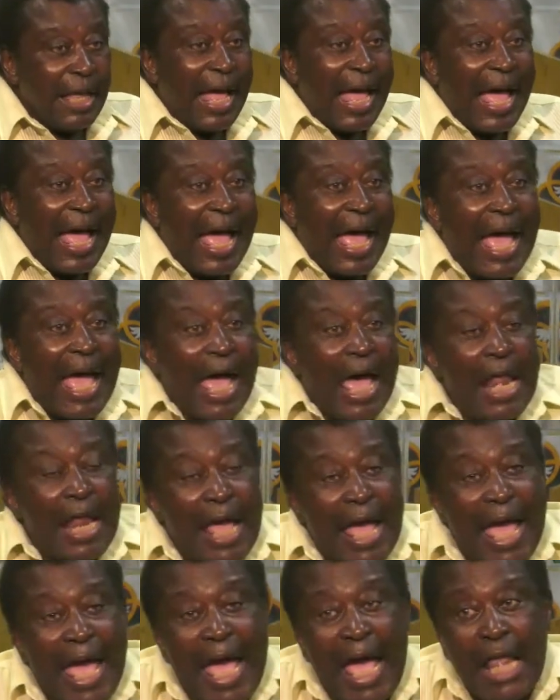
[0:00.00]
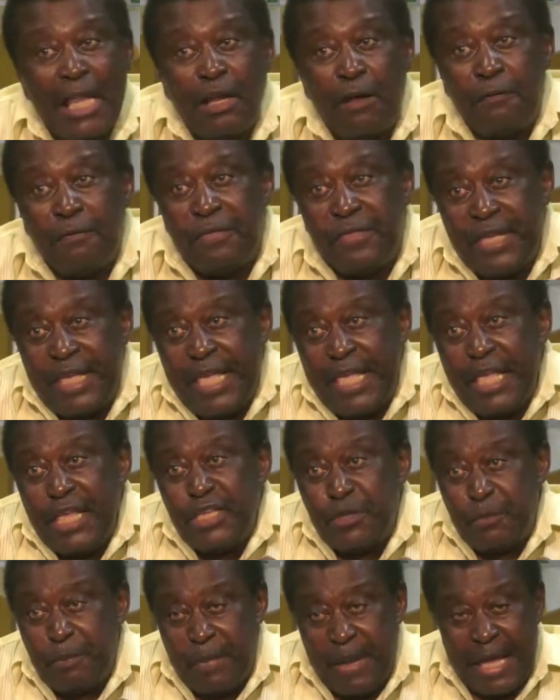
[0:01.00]
out of these
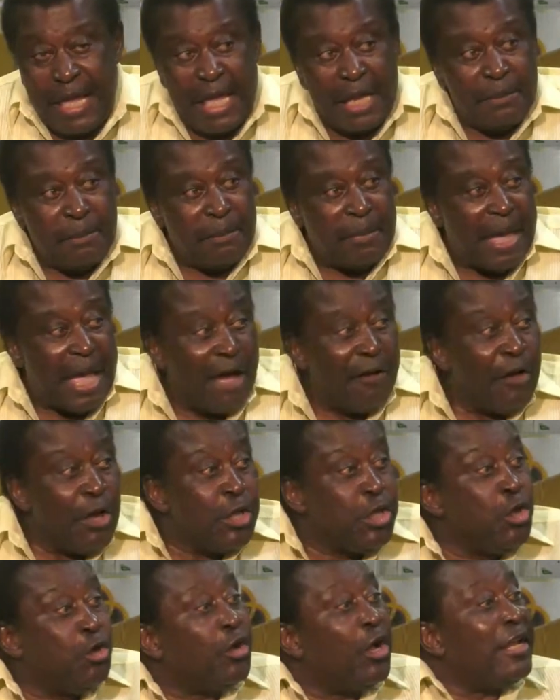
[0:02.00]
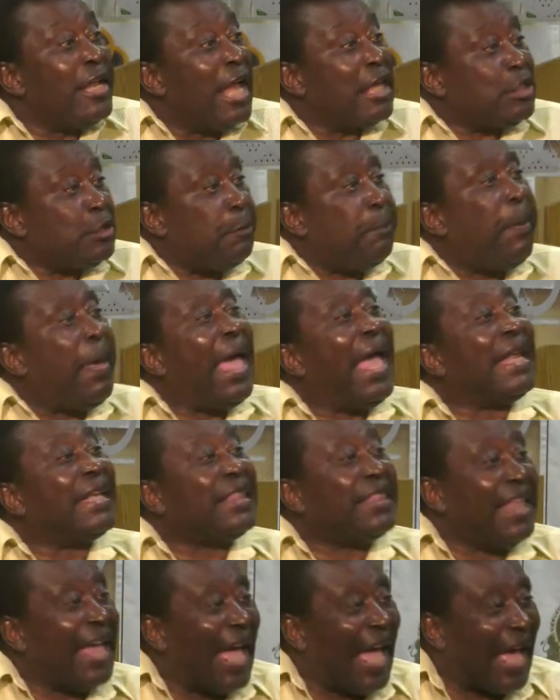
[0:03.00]
men, Mel, you can expect
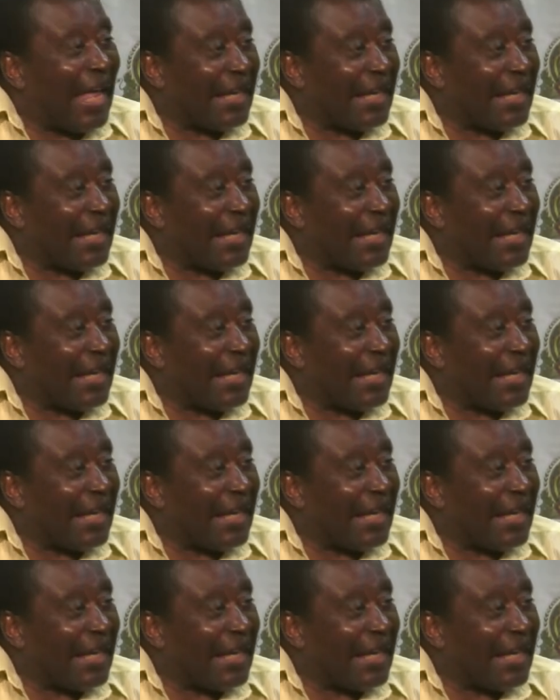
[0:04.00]
that.